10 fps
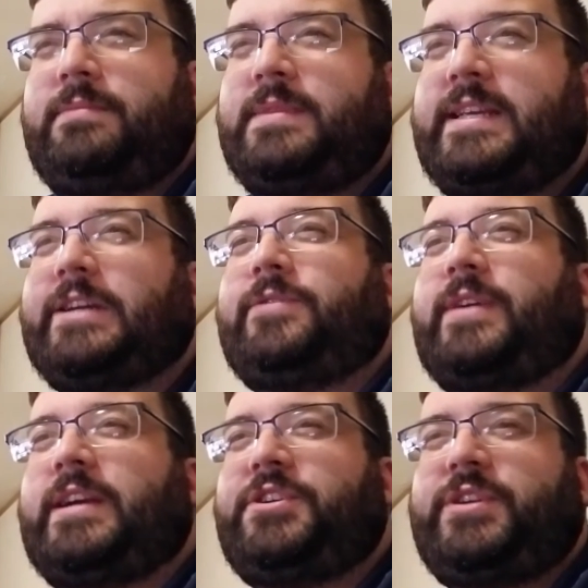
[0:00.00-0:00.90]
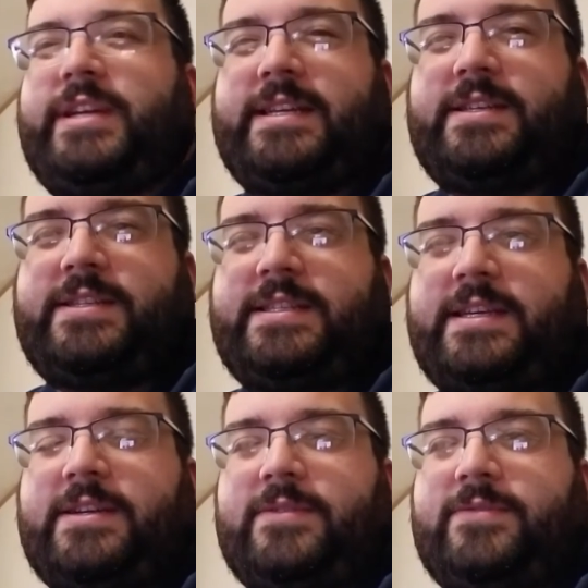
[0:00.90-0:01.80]
terrified she is
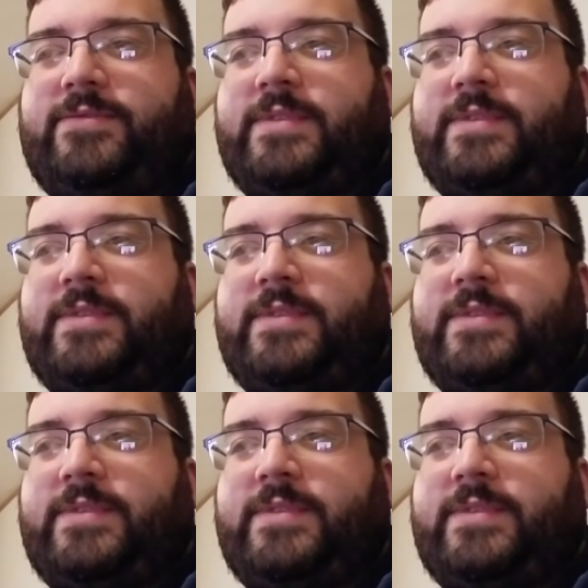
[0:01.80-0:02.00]
of